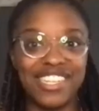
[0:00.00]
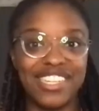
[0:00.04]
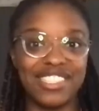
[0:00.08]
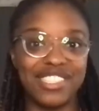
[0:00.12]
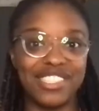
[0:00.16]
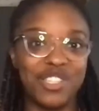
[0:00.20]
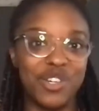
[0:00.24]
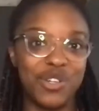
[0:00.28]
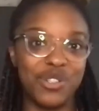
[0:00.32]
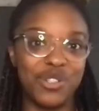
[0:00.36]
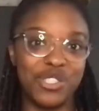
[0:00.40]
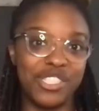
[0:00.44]

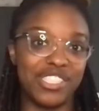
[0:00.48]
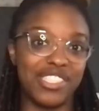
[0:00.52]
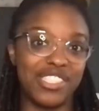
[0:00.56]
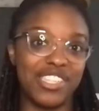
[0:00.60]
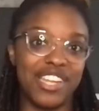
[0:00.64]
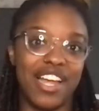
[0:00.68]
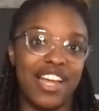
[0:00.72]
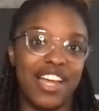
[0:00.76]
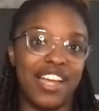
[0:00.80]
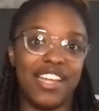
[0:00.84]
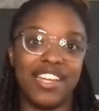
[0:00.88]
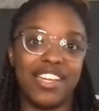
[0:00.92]
gonna
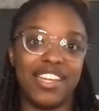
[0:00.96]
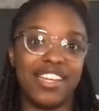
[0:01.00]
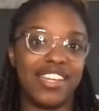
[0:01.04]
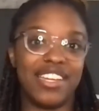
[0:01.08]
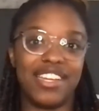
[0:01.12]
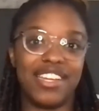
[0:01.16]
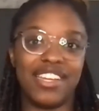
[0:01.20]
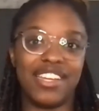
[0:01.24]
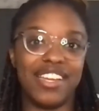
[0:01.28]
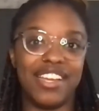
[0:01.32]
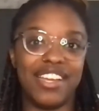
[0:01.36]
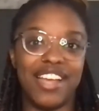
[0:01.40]

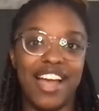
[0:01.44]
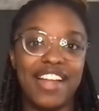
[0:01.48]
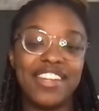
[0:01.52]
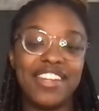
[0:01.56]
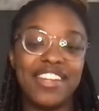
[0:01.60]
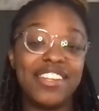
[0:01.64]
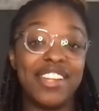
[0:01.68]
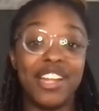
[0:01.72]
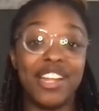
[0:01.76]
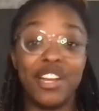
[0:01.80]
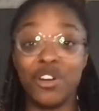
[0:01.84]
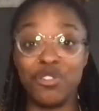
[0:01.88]
I
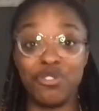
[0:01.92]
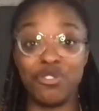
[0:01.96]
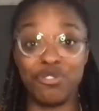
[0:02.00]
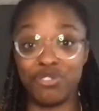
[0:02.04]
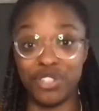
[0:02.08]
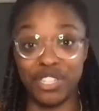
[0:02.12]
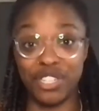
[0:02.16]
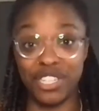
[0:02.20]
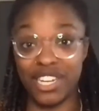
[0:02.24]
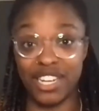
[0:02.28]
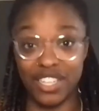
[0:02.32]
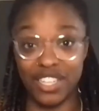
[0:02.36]
think they're gonna
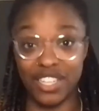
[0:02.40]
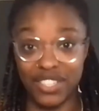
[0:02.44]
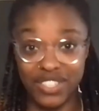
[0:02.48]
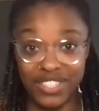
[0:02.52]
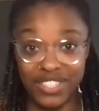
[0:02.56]
freak out.